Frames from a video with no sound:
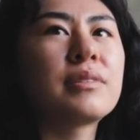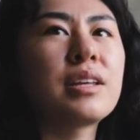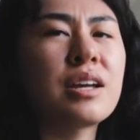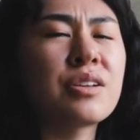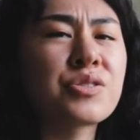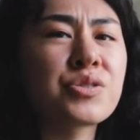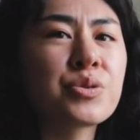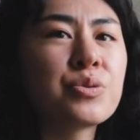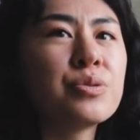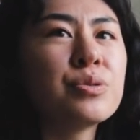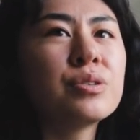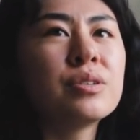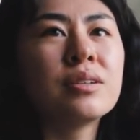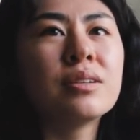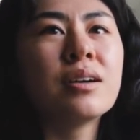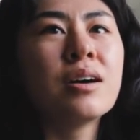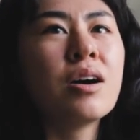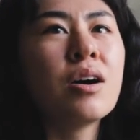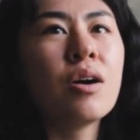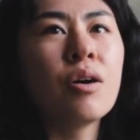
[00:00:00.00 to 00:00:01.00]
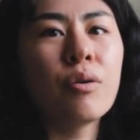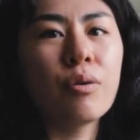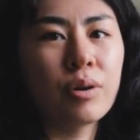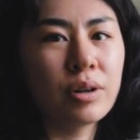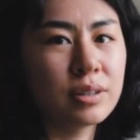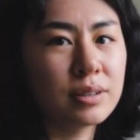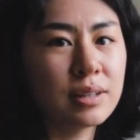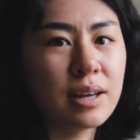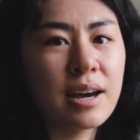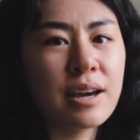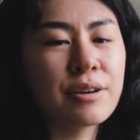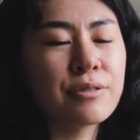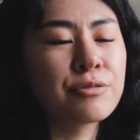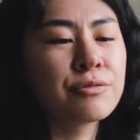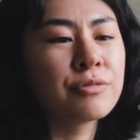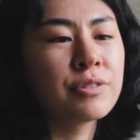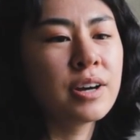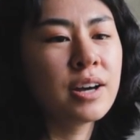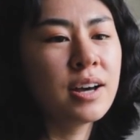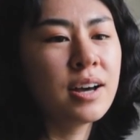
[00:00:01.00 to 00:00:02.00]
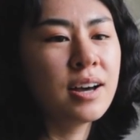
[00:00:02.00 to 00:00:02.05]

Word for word: at school or in life,